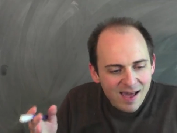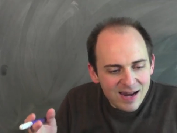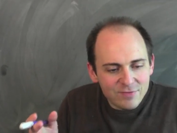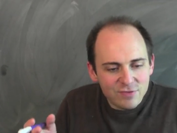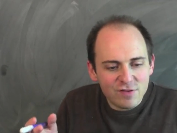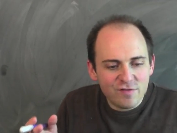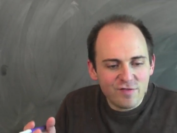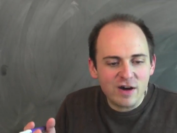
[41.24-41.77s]
not
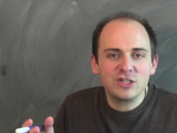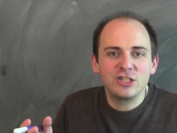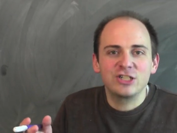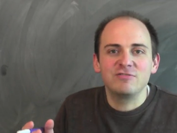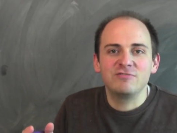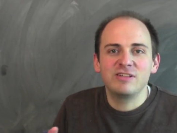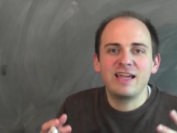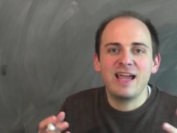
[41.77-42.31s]
every
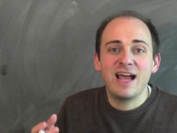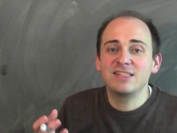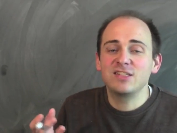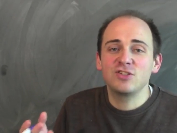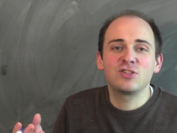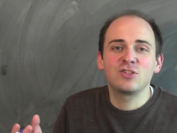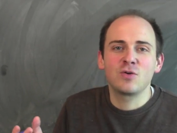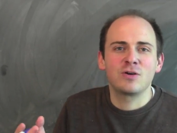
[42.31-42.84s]
function really has
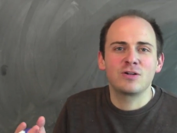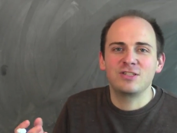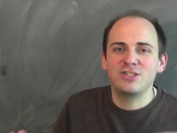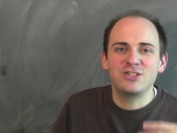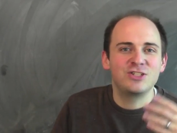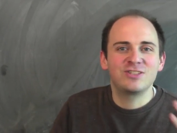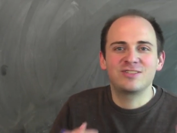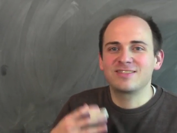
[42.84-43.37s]
its source
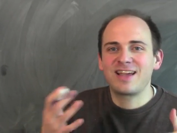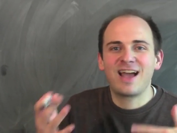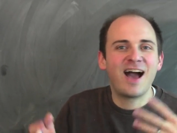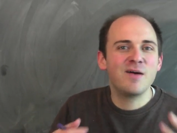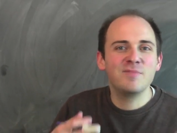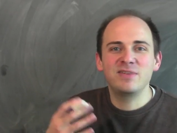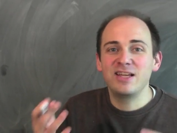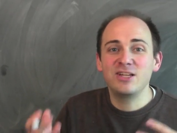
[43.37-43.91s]
in just
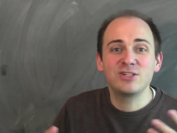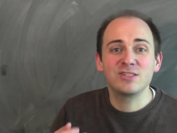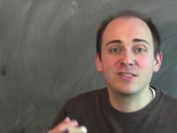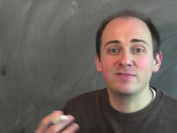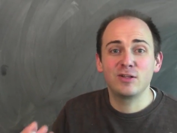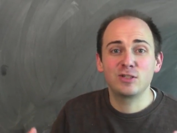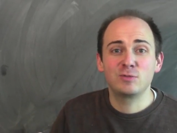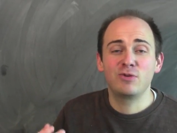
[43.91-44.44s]
combinations
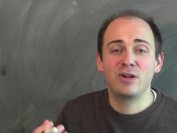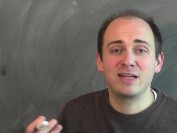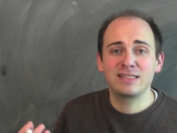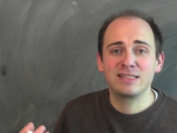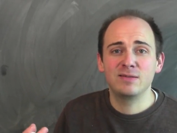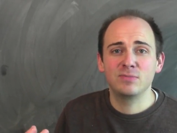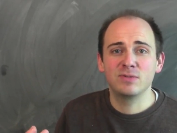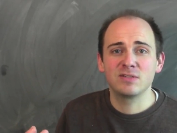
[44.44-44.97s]
of algebraic
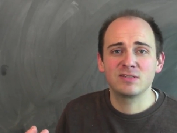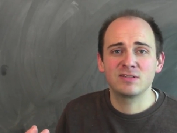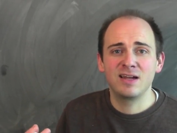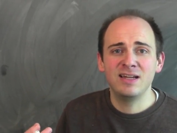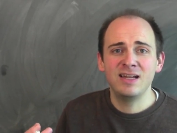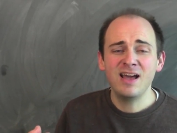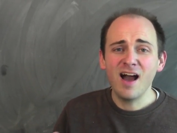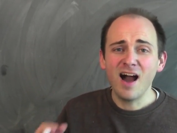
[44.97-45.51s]
symbols,
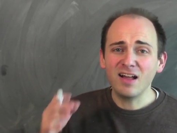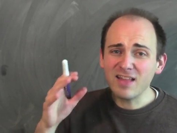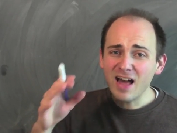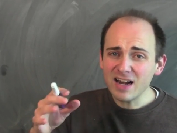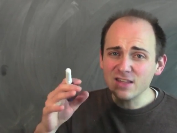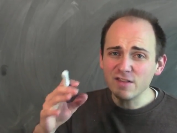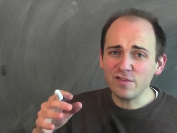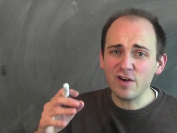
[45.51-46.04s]
right? A
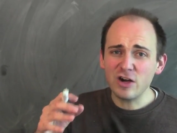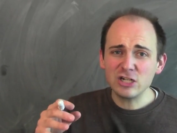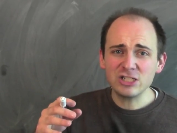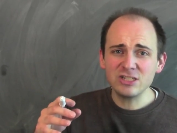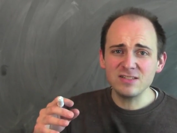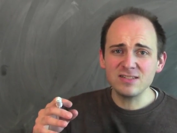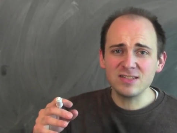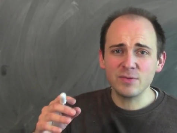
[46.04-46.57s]
lot of the
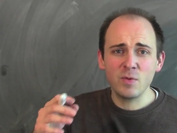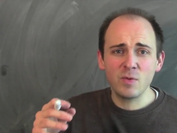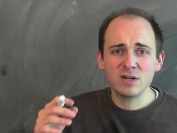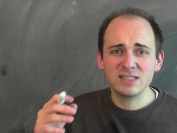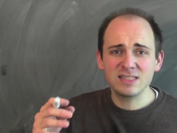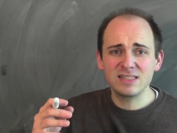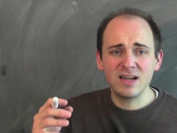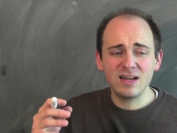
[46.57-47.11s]
functions that we want
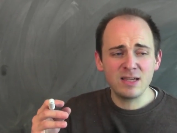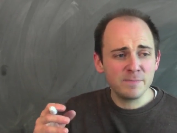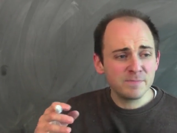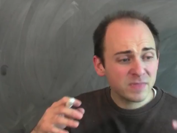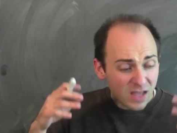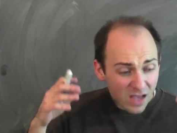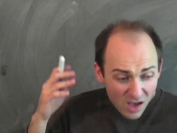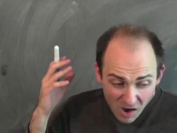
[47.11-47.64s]
to study
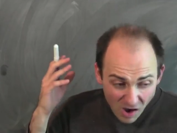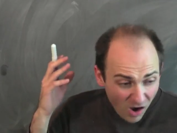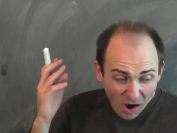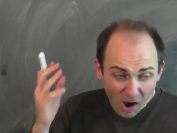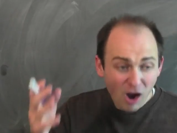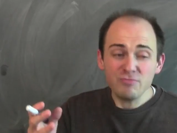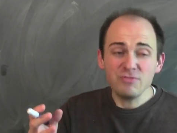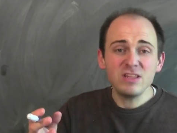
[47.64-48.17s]

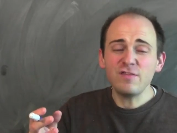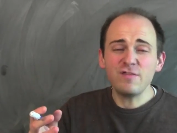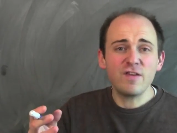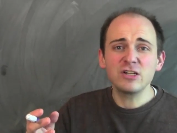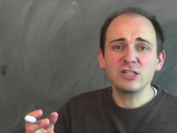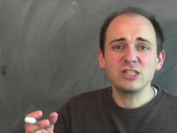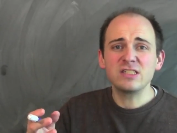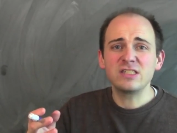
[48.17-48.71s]
are really
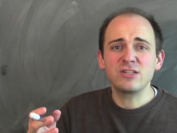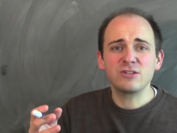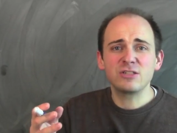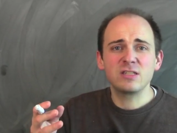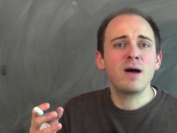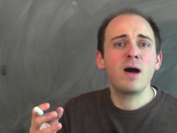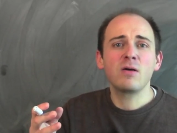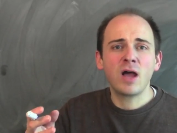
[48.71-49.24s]
functions that are
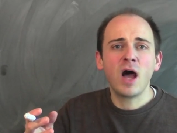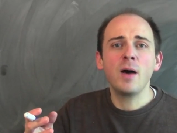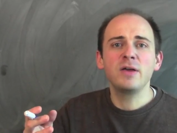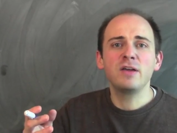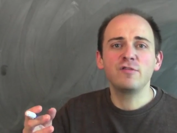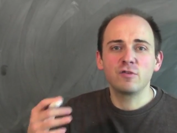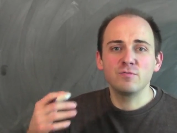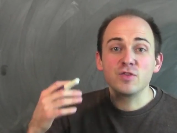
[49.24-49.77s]
somehow
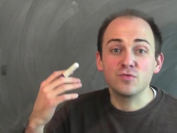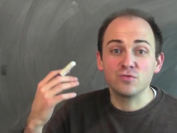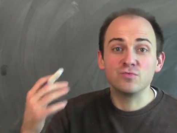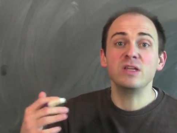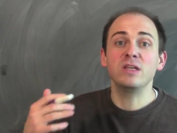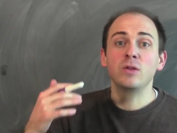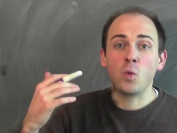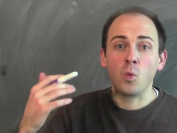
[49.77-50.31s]
coming from the
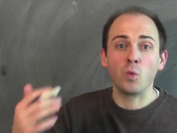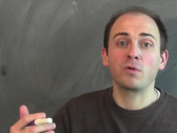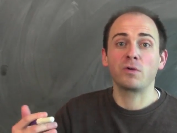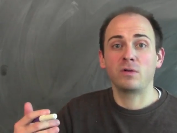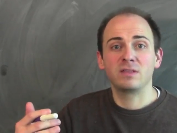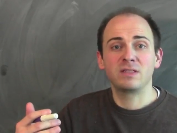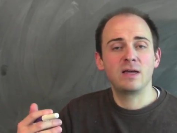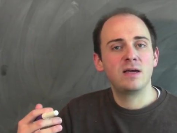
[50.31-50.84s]
real
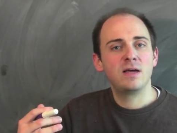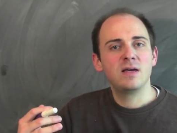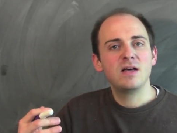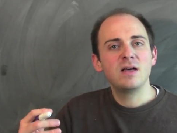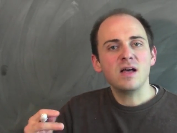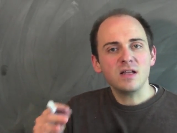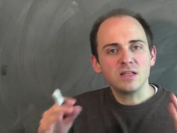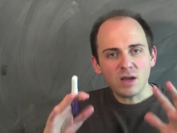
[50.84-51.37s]
world.
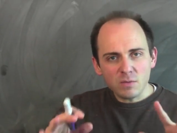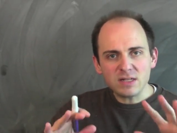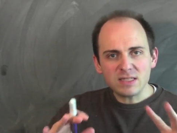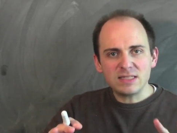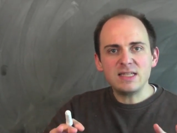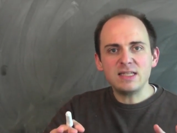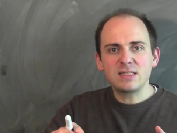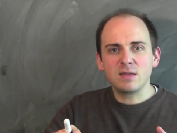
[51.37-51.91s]
So I want
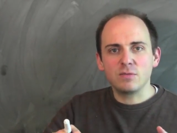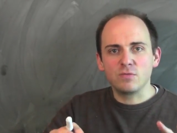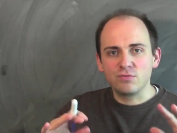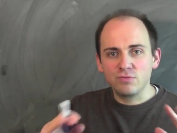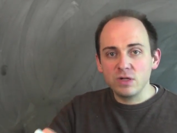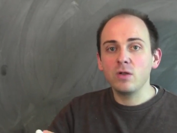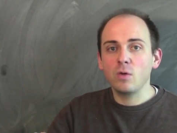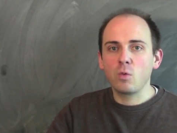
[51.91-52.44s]
to see
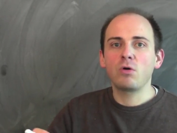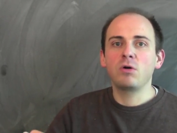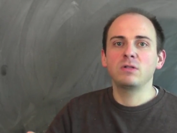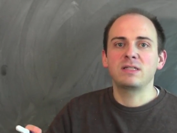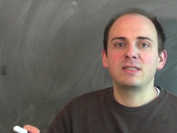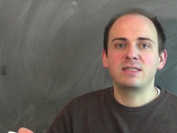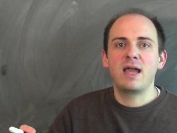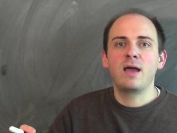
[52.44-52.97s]
some
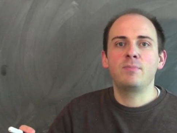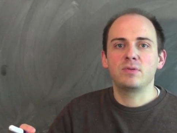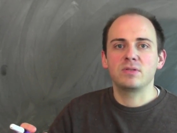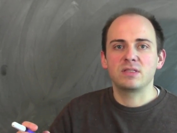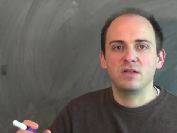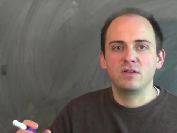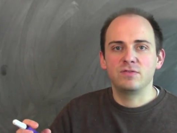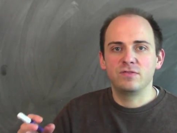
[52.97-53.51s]
real-world
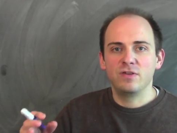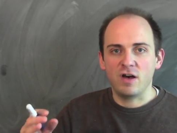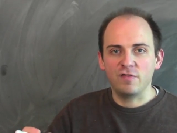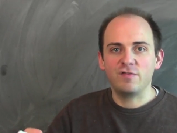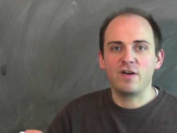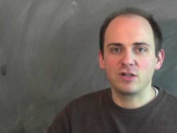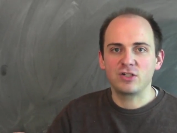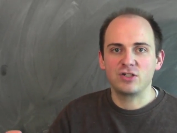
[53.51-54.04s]
examples of,
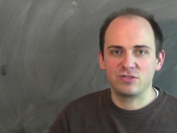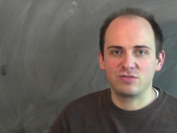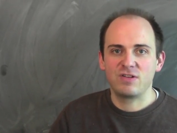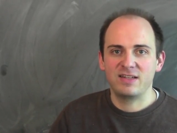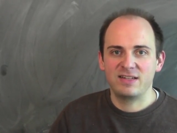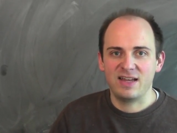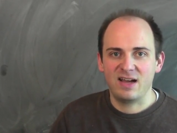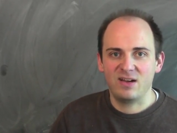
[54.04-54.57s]
of functions
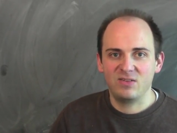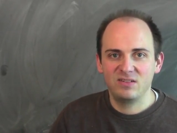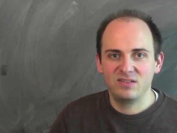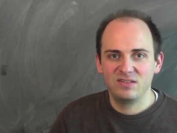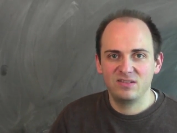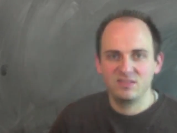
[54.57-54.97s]
right now.